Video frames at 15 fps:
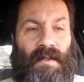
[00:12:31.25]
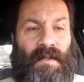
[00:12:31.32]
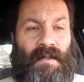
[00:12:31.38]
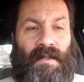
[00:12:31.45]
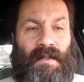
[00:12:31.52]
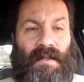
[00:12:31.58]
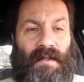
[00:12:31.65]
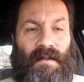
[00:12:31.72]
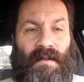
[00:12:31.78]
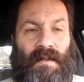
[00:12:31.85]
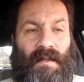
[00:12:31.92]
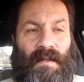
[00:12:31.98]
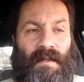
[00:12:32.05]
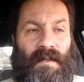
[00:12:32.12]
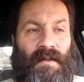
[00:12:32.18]
The
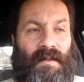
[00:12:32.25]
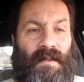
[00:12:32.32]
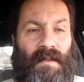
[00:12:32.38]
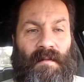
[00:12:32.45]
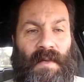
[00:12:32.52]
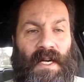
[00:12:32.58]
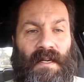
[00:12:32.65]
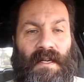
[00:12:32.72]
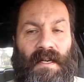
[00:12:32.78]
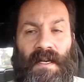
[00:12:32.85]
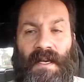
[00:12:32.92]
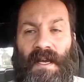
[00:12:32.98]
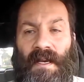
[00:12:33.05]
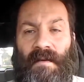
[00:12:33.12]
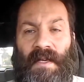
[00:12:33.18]
American
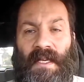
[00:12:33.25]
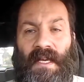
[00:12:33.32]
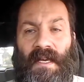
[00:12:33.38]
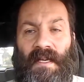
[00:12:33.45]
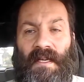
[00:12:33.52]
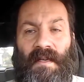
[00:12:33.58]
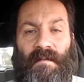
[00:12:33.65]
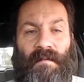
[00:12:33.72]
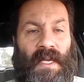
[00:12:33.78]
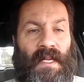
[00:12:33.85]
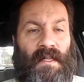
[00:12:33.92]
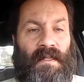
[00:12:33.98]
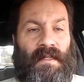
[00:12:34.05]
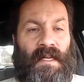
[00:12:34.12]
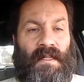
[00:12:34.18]
economy can't keep
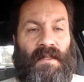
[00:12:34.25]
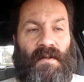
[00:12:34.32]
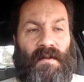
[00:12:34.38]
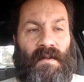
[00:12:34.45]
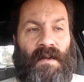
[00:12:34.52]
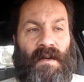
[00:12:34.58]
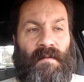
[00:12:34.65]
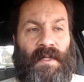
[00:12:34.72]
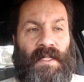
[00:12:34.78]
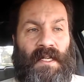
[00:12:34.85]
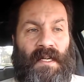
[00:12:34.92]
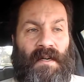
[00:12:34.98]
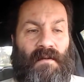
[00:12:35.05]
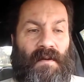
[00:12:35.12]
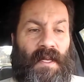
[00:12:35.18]
bailing that sort of garbage
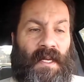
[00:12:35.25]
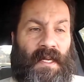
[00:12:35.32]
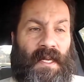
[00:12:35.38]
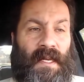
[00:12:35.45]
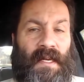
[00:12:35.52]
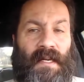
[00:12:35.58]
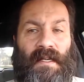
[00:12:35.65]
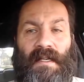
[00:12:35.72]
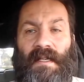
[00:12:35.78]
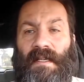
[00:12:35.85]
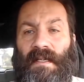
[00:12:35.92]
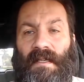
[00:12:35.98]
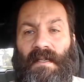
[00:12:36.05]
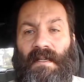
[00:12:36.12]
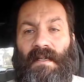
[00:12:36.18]
out. It can't.
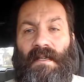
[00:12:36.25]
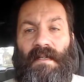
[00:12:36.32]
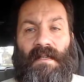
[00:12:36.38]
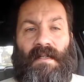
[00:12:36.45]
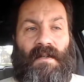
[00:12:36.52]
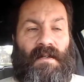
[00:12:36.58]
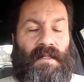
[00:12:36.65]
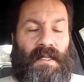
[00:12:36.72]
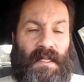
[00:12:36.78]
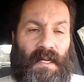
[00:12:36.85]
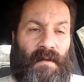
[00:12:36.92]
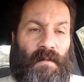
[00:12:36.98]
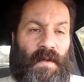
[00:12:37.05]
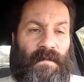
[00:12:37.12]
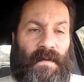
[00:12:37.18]
It's
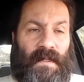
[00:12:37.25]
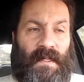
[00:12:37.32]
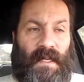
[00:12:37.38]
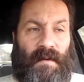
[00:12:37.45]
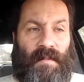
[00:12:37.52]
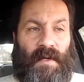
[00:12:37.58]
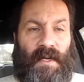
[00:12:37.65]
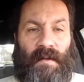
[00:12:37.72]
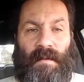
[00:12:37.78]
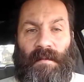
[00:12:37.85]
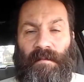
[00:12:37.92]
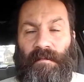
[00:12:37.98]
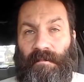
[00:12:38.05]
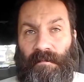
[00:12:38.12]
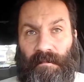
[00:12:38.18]
time we fix that problem.
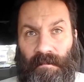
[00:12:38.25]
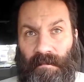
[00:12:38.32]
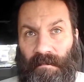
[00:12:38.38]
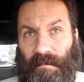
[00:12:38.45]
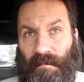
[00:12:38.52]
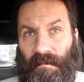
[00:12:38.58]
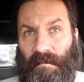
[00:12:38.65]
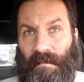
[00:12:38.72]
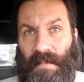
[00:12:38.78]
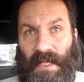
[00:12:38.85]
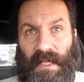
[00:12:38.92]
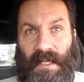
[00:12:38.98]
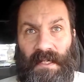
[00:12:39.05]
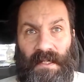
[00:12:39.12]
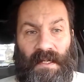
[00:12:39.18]

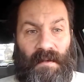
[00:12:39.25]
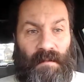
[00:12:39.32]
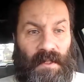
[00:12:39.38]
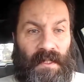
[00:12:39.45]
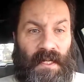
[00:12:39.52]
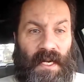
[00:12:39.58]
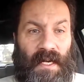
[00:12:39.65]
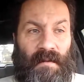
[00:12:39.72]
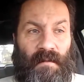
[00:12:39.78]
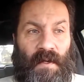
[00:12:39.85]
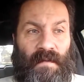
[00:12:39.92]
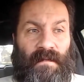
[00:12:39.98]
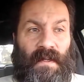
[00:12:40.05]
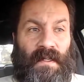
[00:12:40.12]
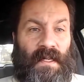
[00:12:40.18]
Plain and simple. Time we
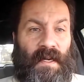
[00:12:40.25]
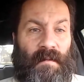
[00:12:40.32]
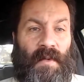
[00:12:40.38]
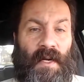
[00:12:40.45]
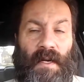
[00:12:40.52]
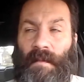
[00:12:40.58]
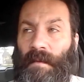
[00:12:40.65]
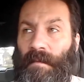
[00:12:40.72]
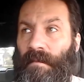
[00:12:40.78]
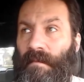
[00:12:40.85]
fix that problem.